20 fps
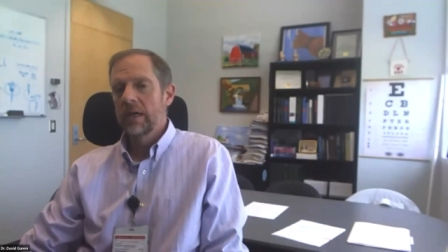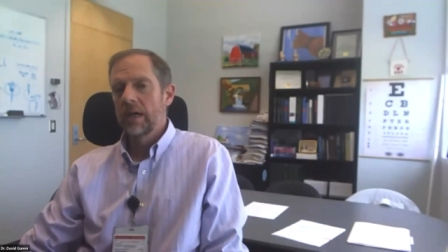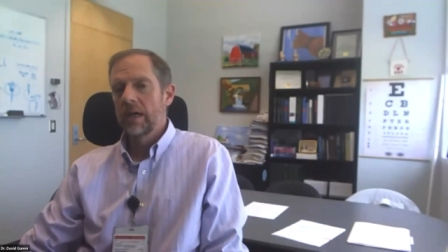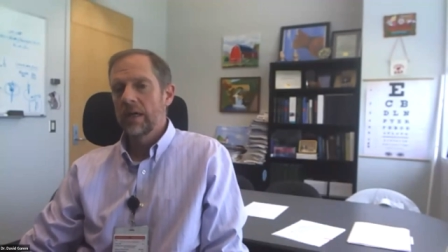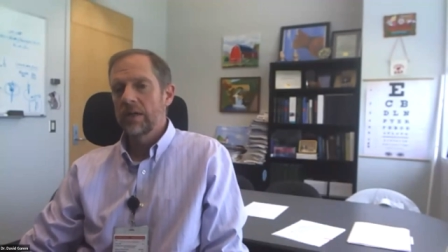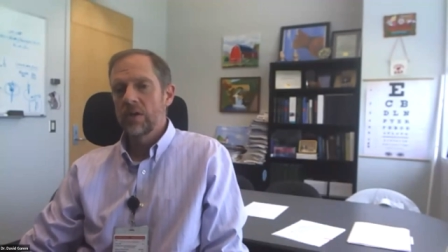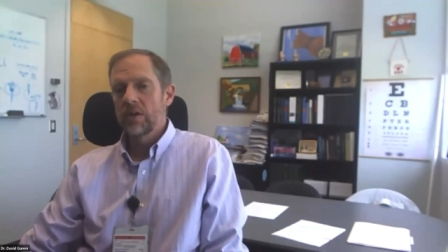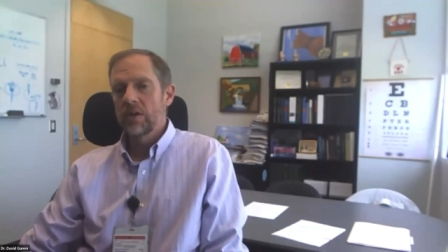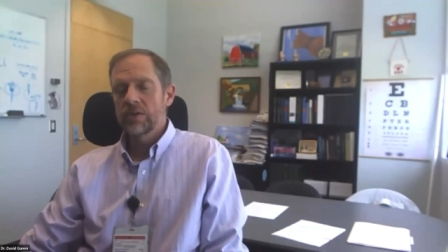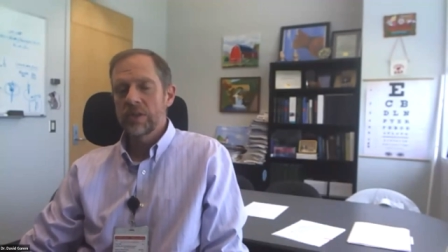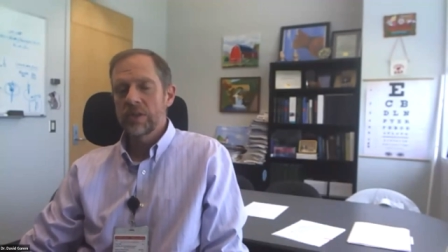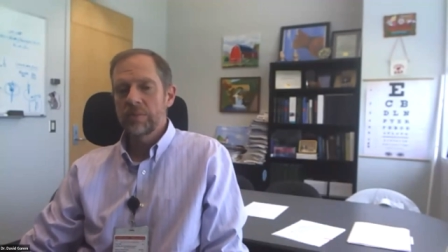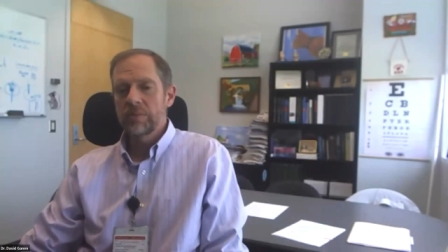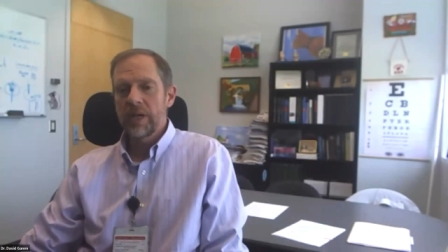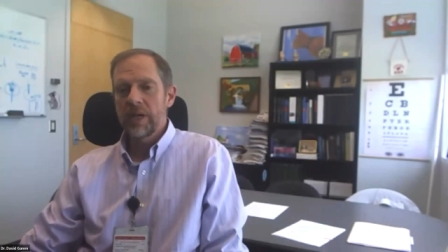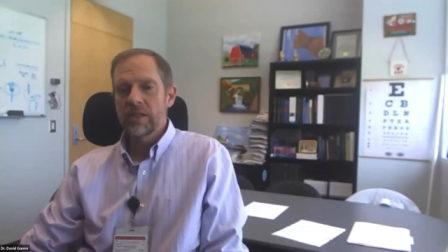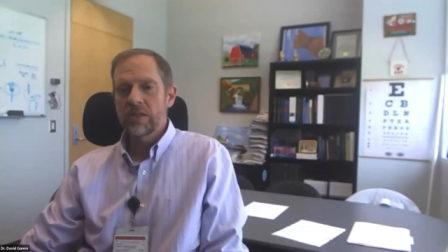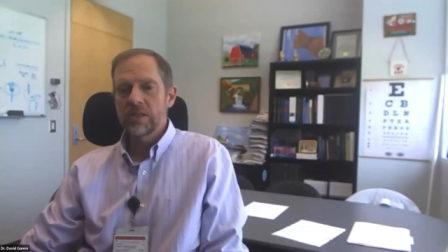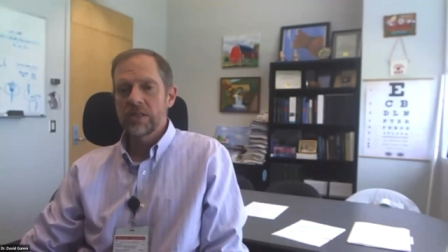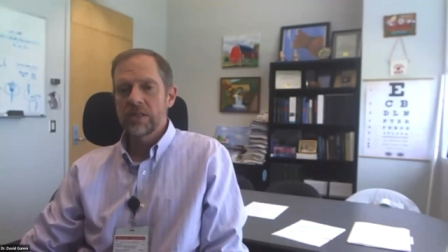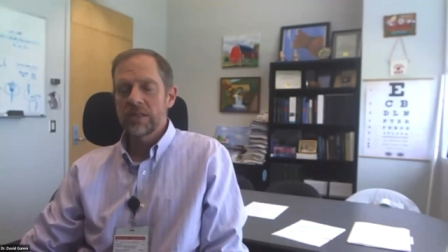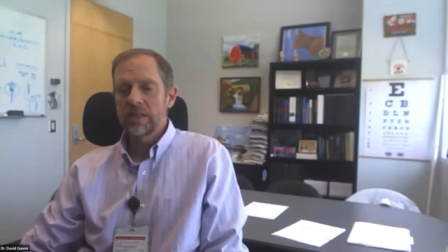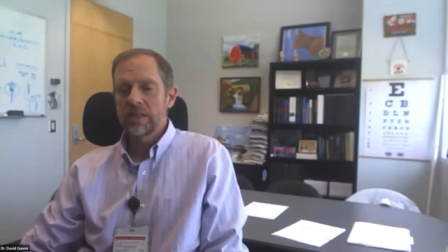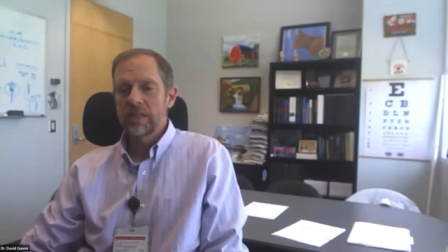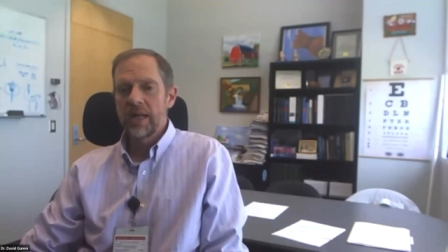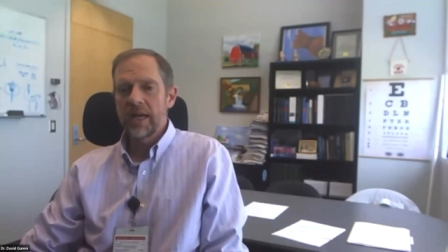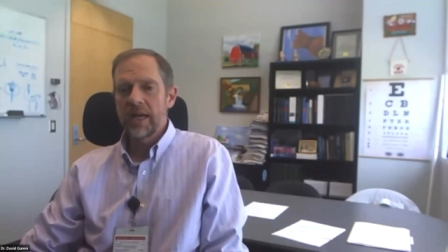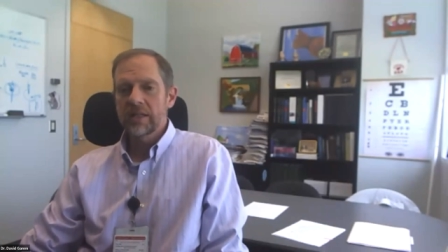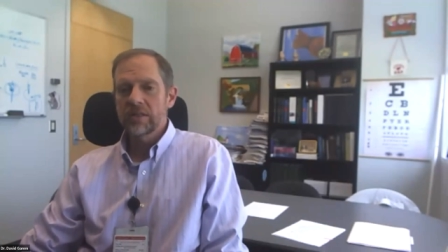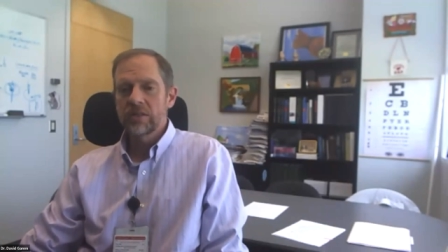uh, dosing patients in
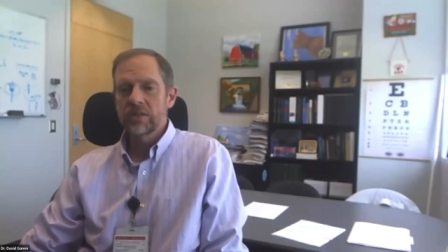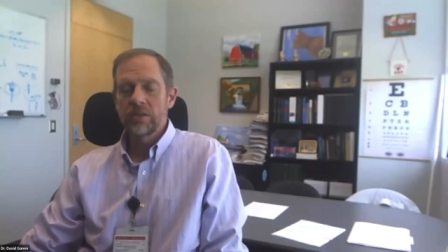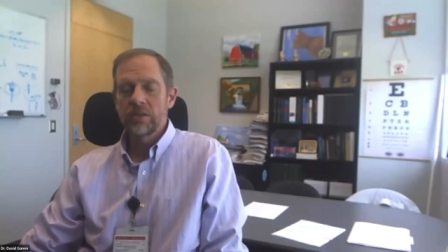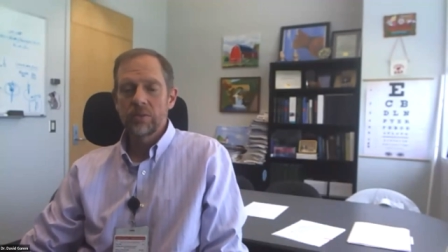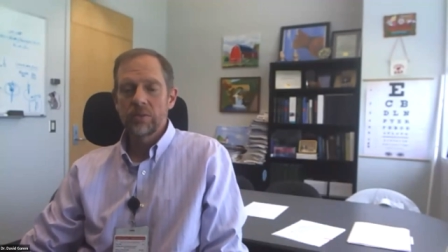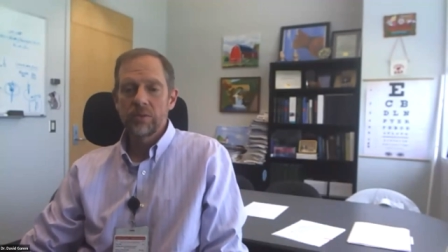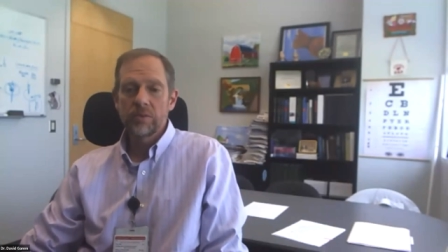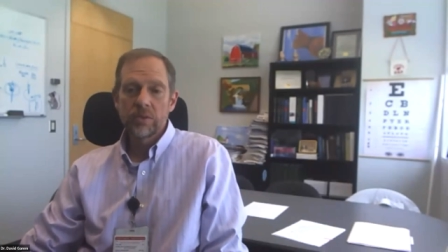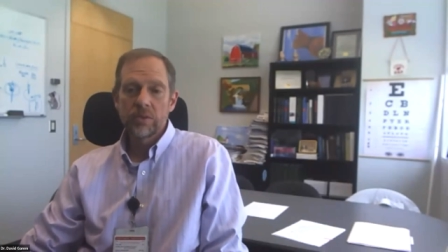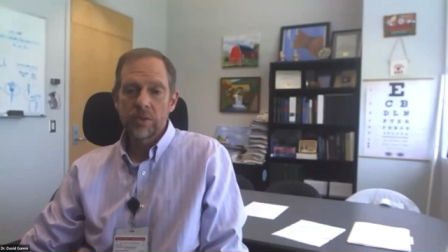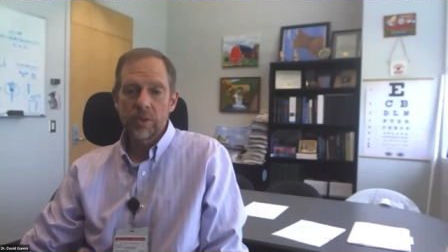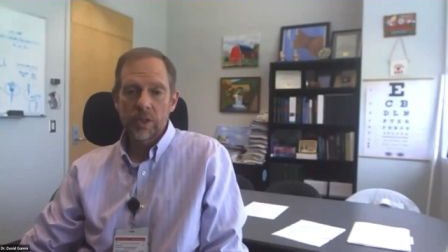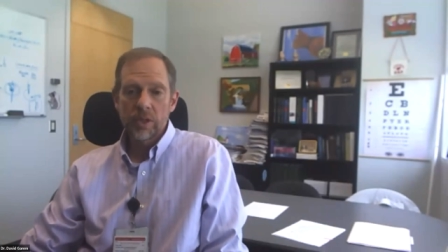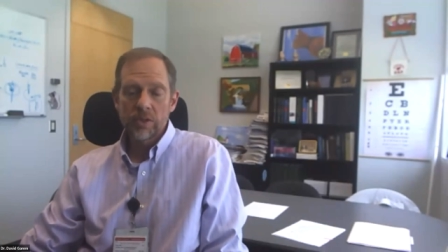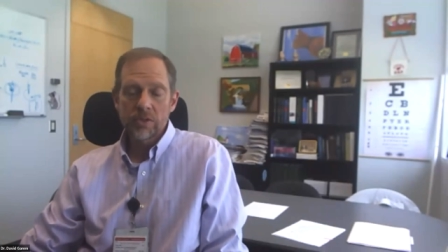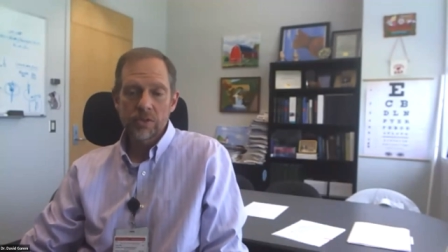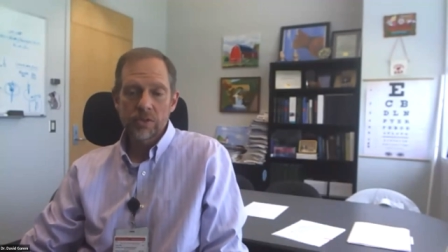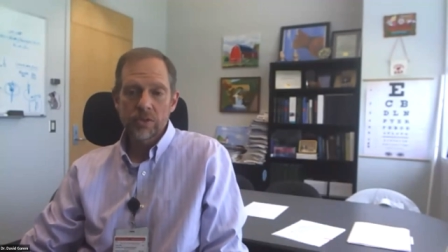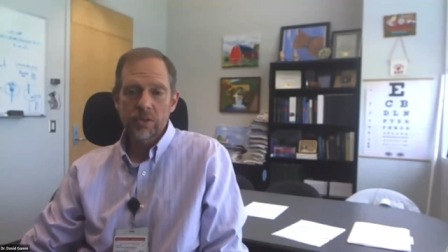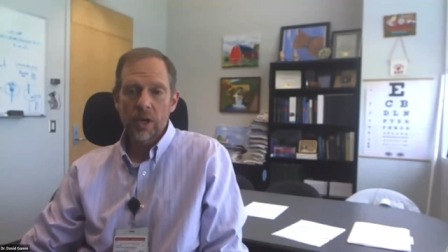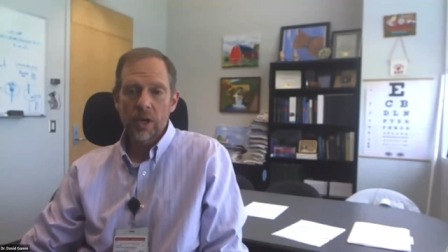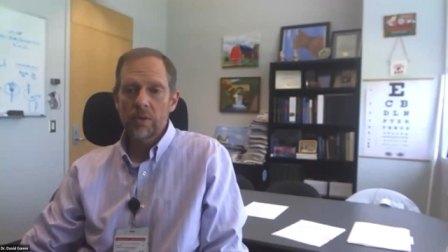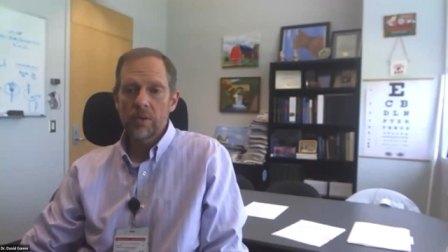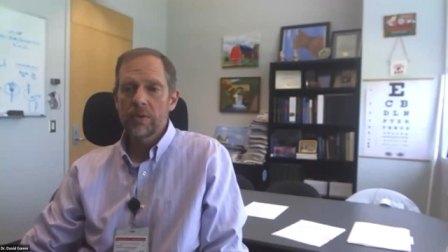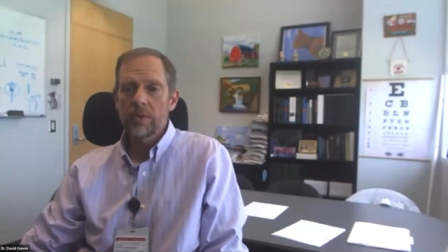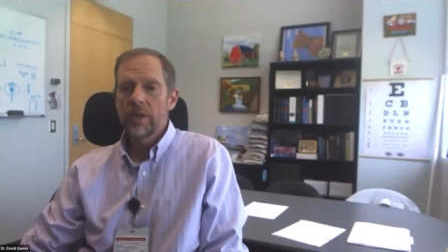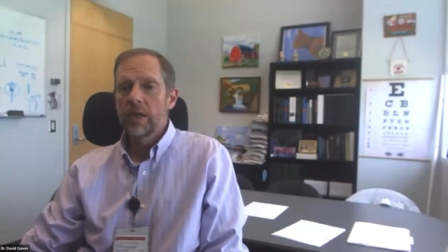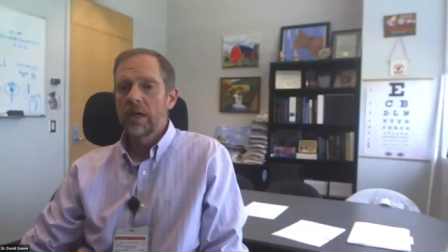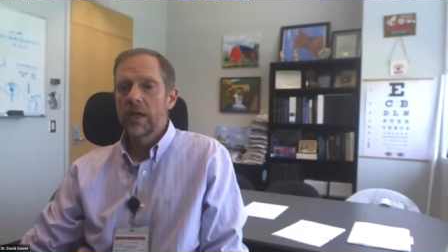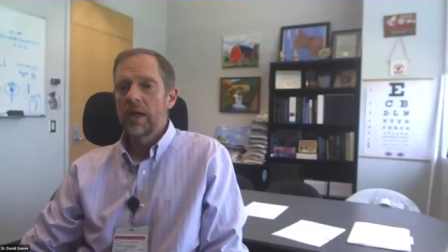the next two two years or
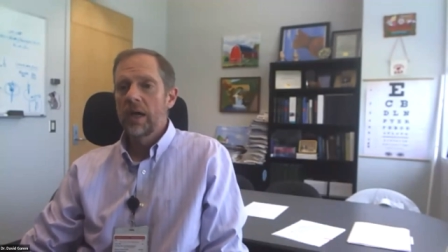so.